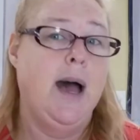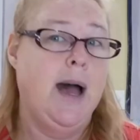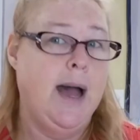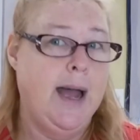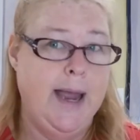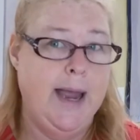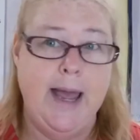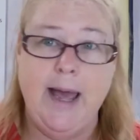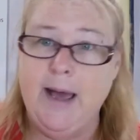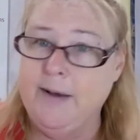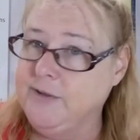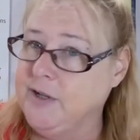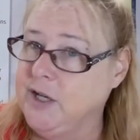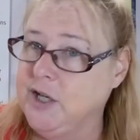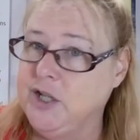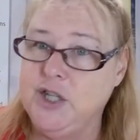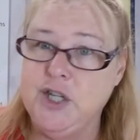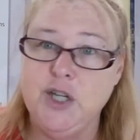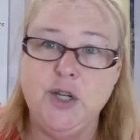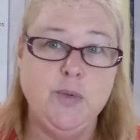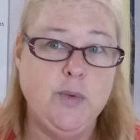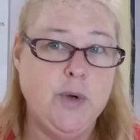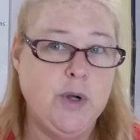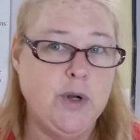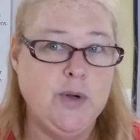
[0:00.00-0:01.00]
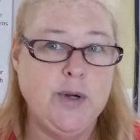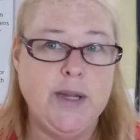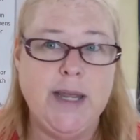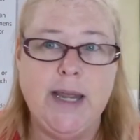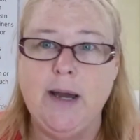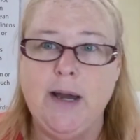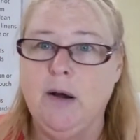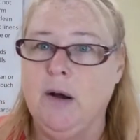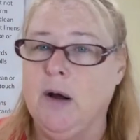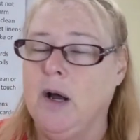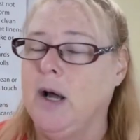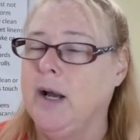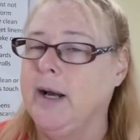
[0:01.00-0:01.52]
I have to do wound
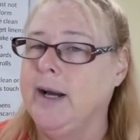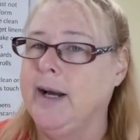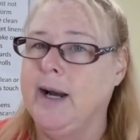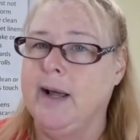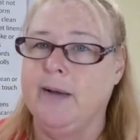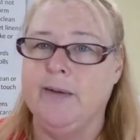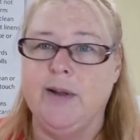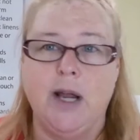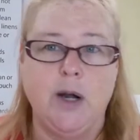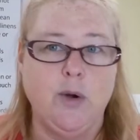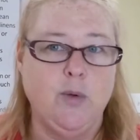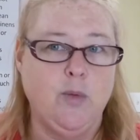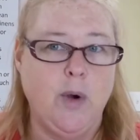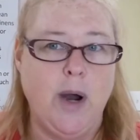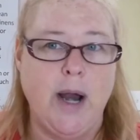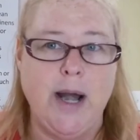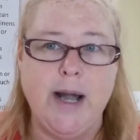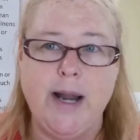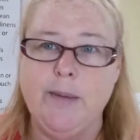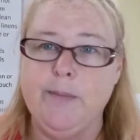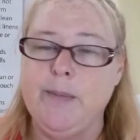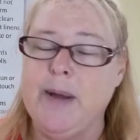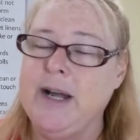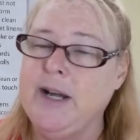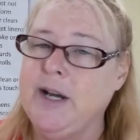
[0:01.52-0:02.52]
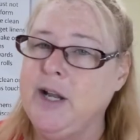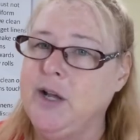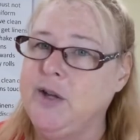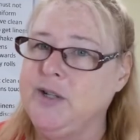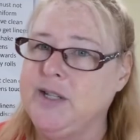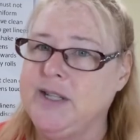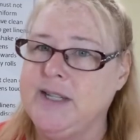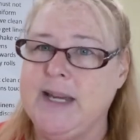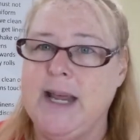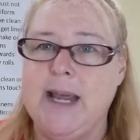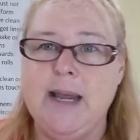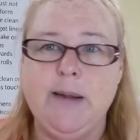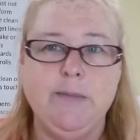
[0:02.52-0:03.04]
care on it. I've got to write up my
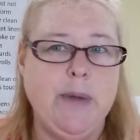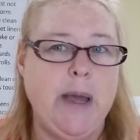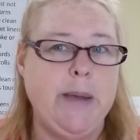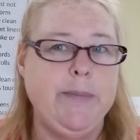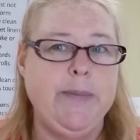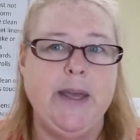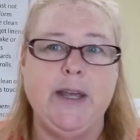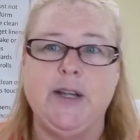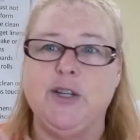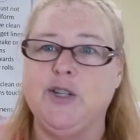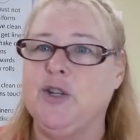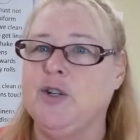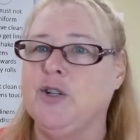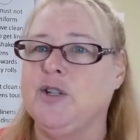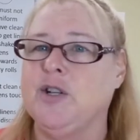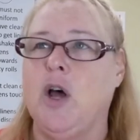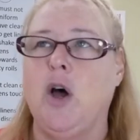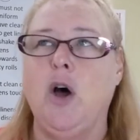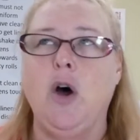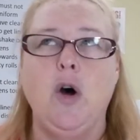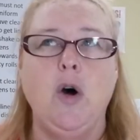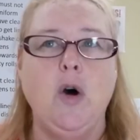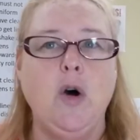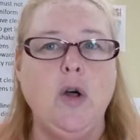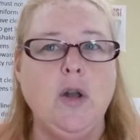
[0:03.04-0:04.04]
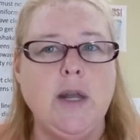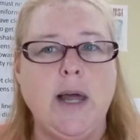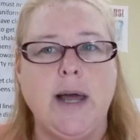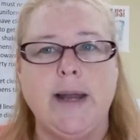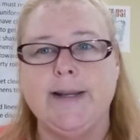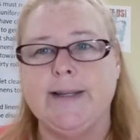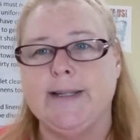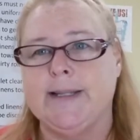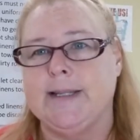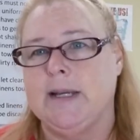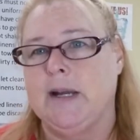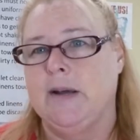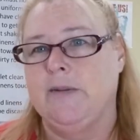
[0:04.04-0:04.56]
notes, take my pictures. A whole
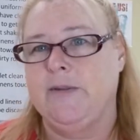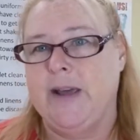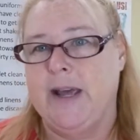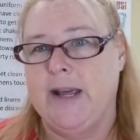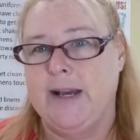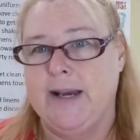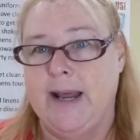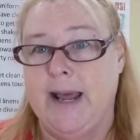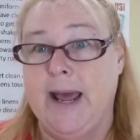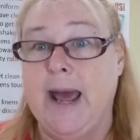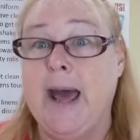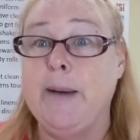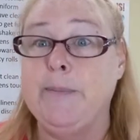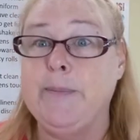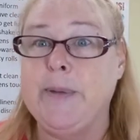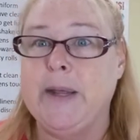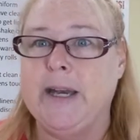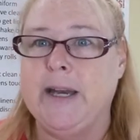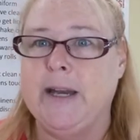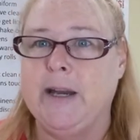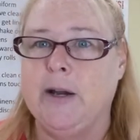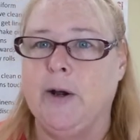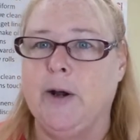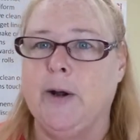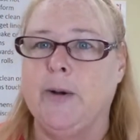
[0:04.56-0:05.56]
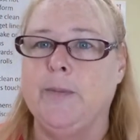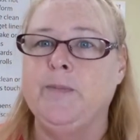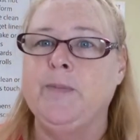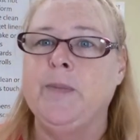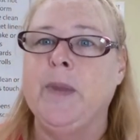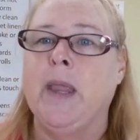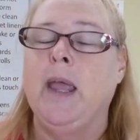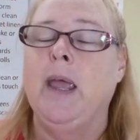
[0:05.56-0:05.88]
lot of stuff had to happen here.